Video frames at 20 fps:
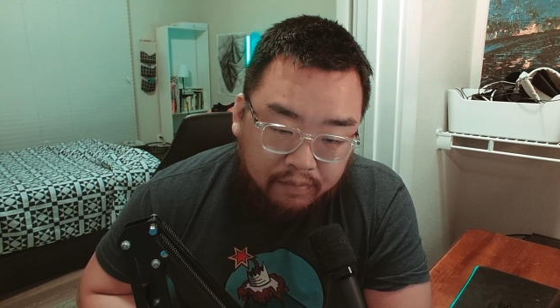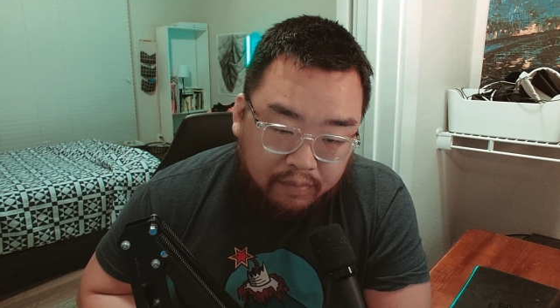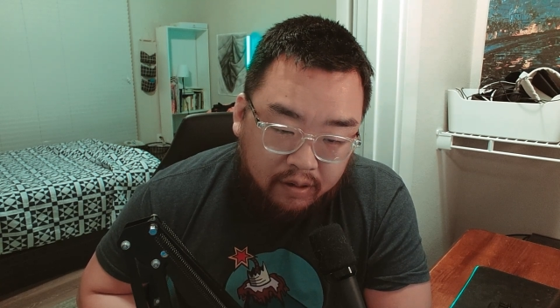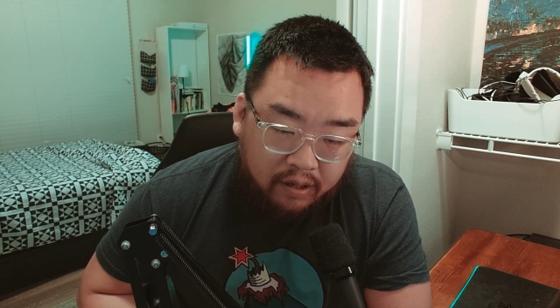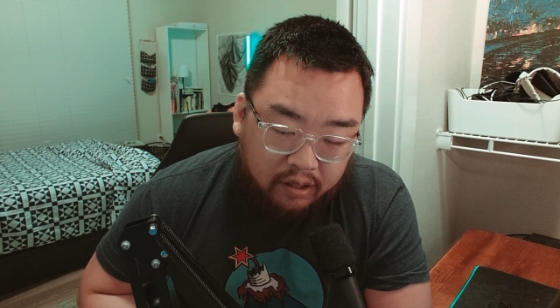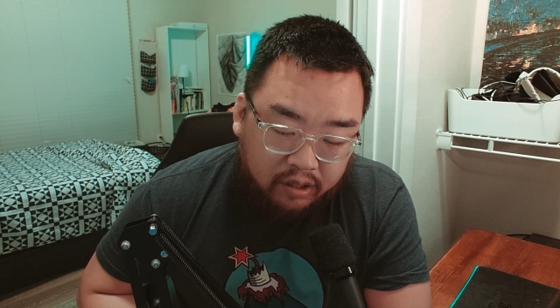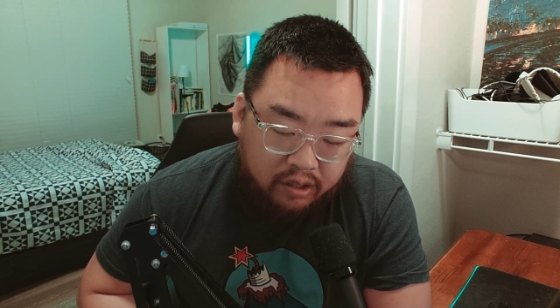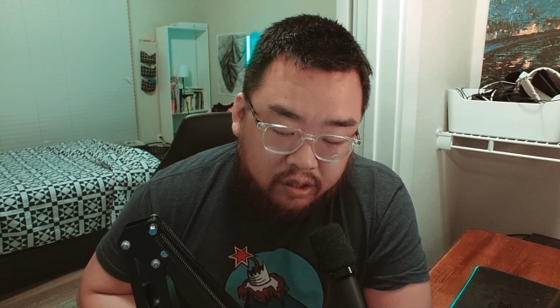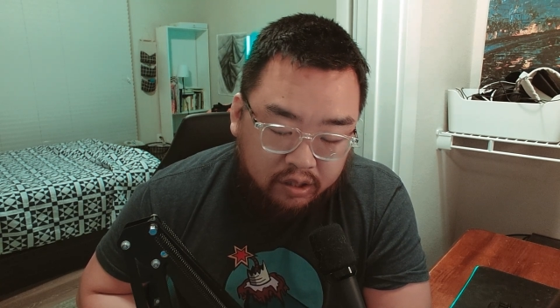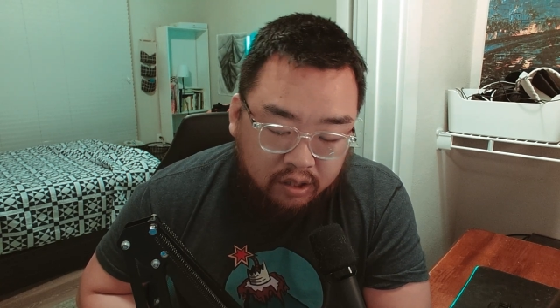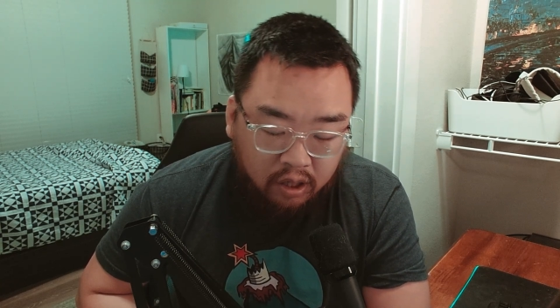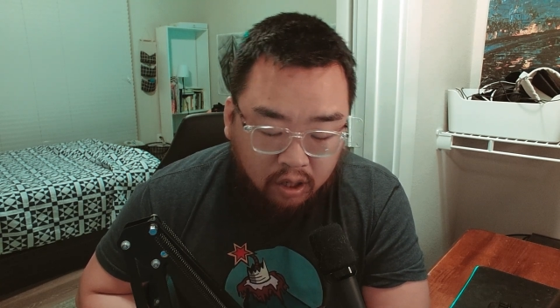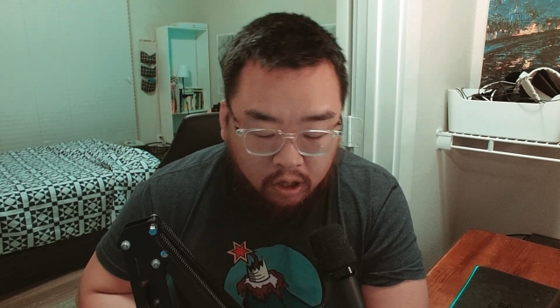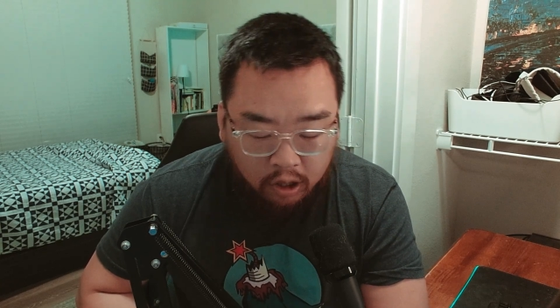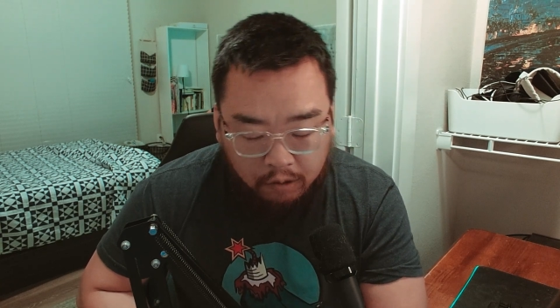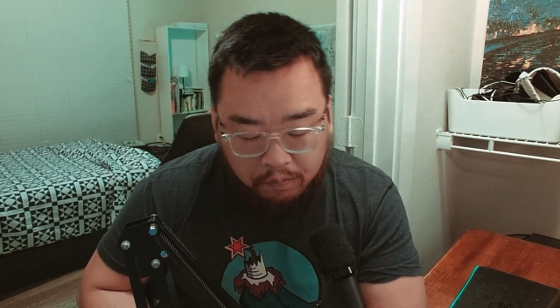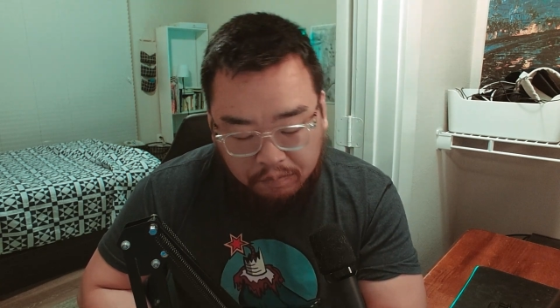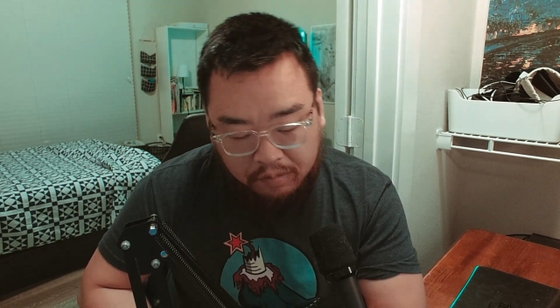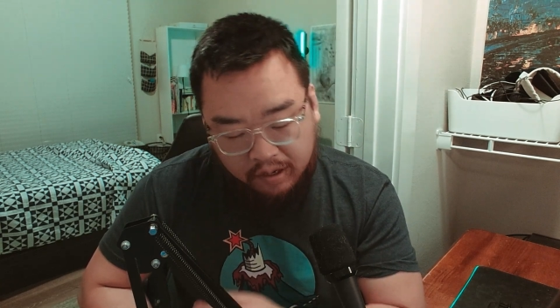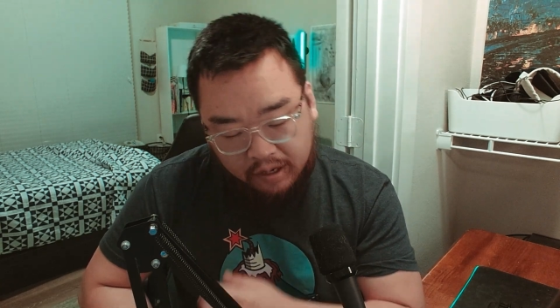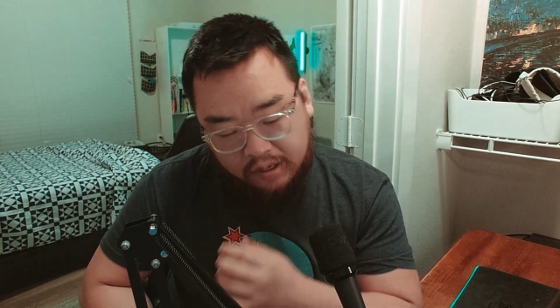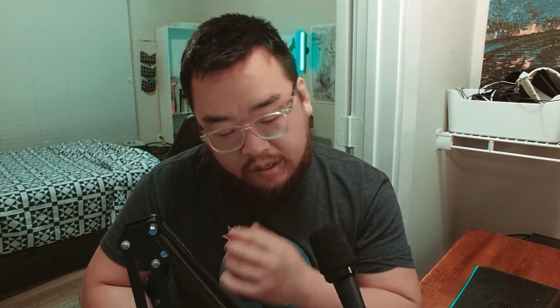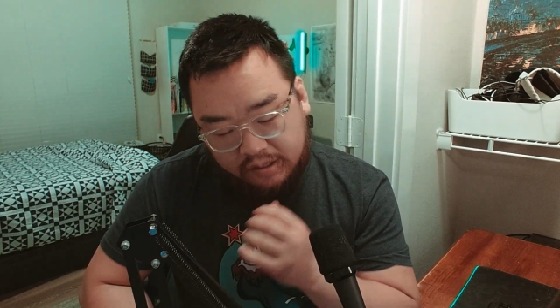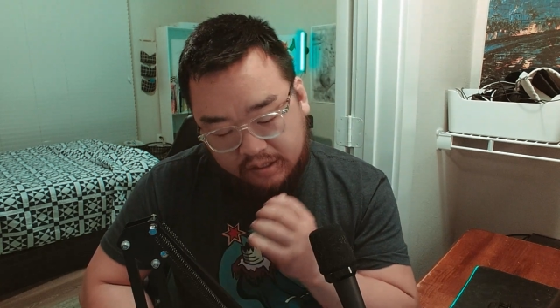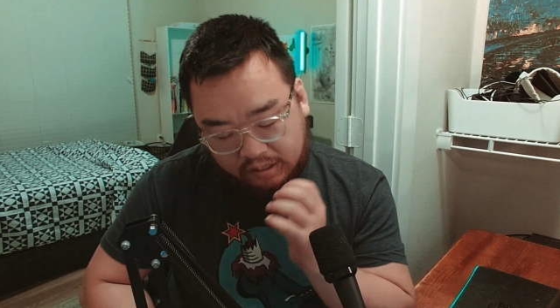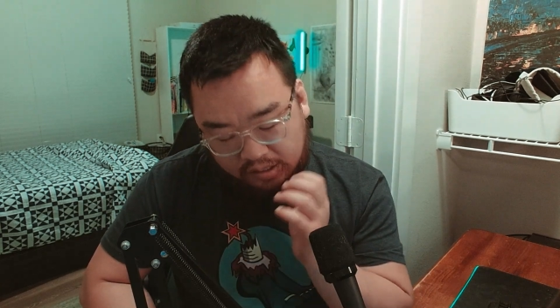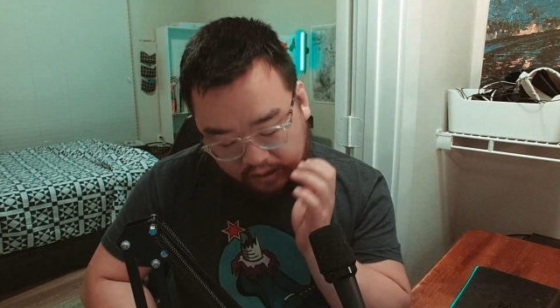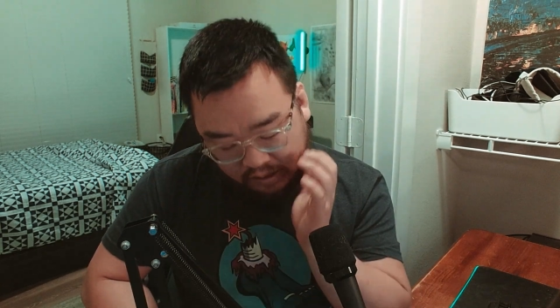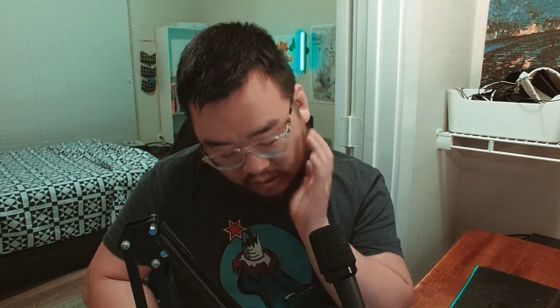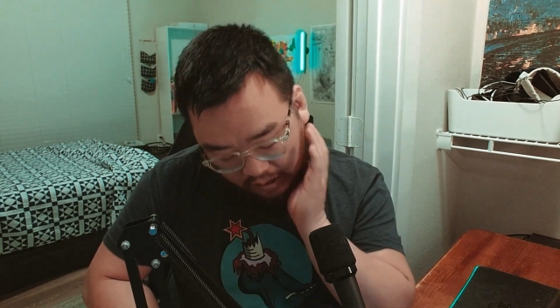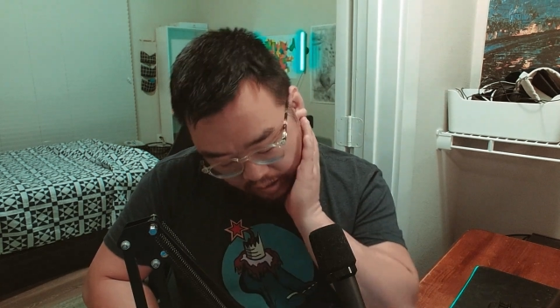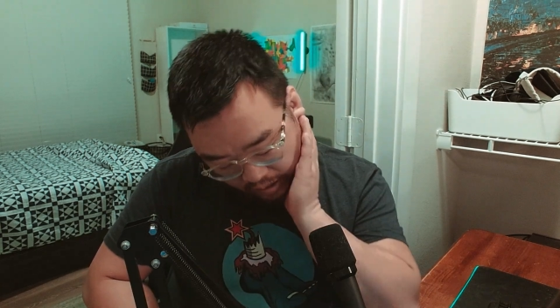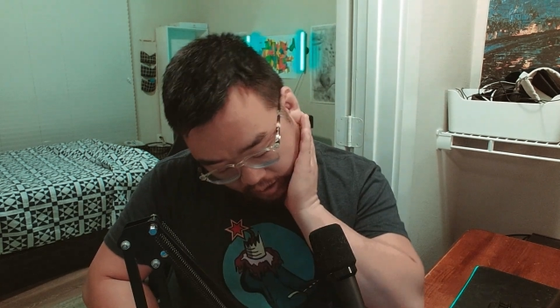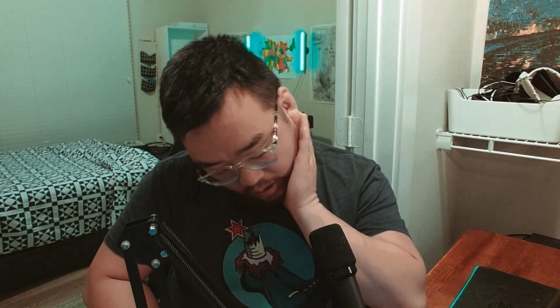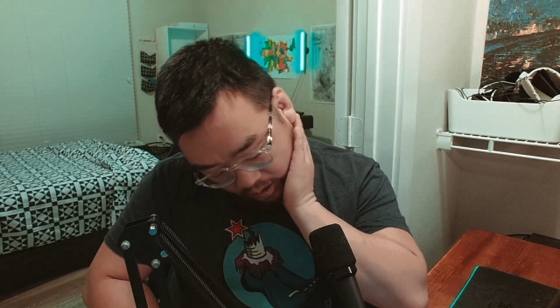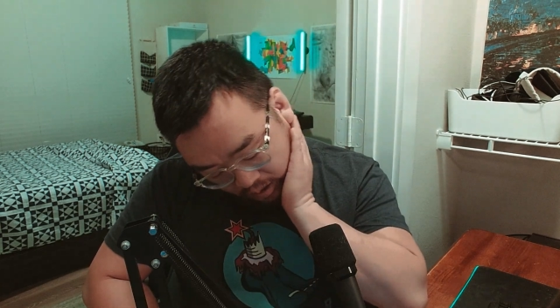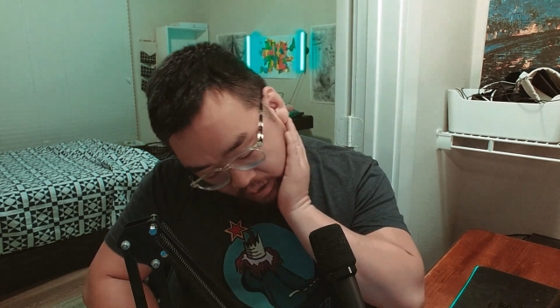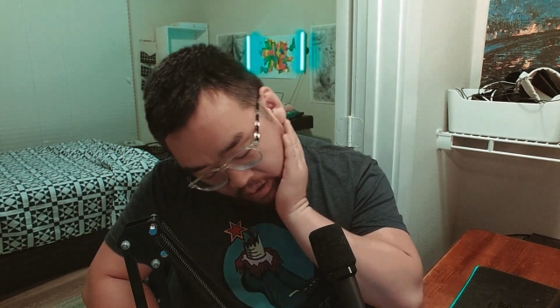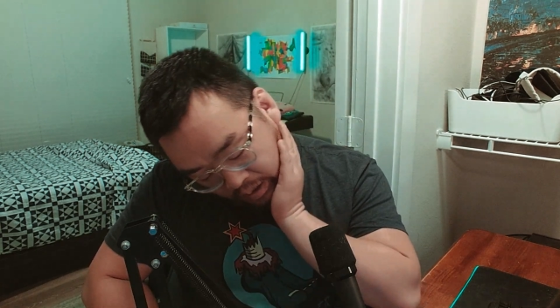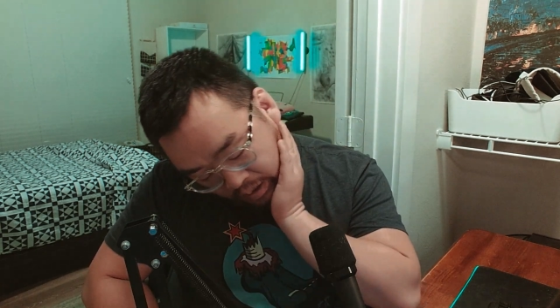but it's just hard because it's like